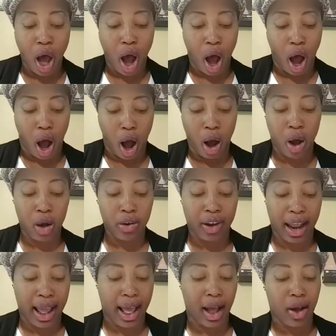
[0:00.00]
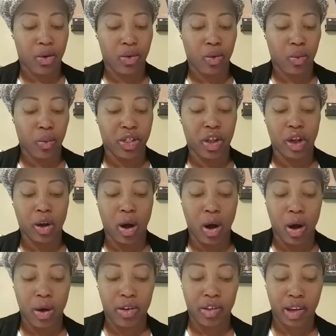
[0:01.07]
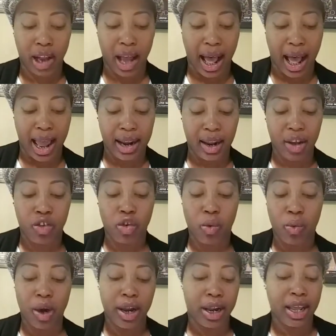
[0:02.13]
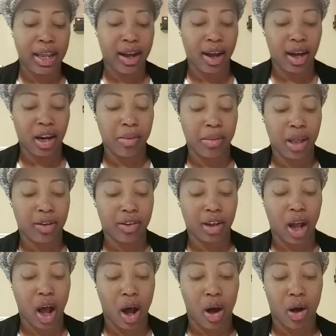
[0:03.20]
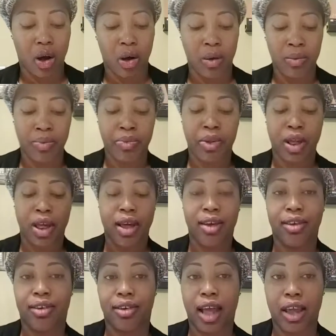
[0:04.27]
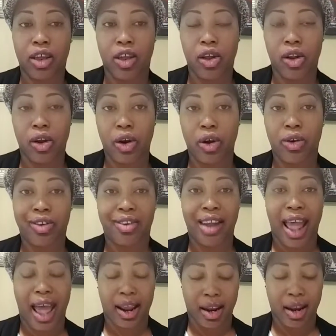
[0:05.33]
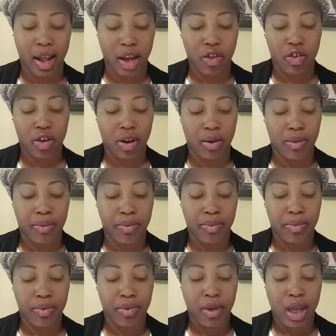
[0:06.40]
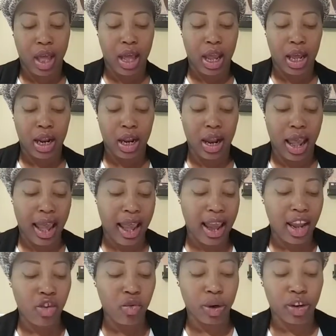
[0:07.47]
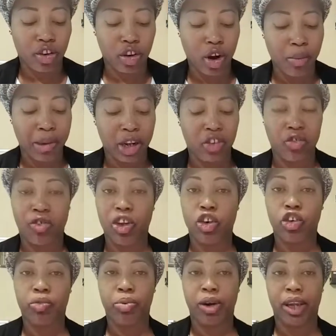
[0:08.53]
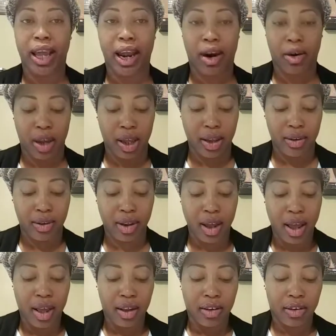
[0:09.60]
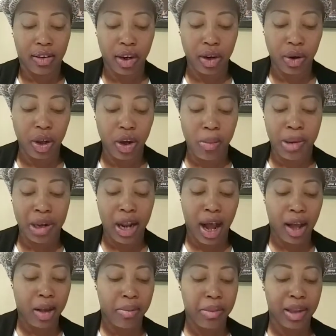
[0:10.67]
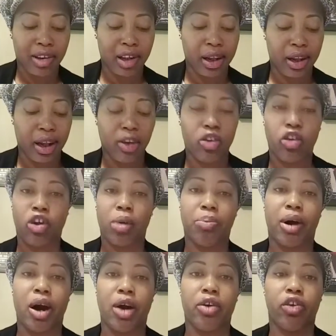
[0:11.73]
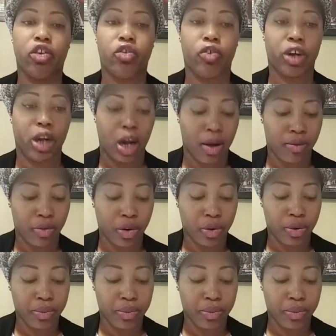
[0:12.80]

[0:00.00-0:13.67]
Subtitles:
all down with the long slide into what economists call secular stagnation. In an age when so much feels precarious, serial monogamists cling to their partners for comfort.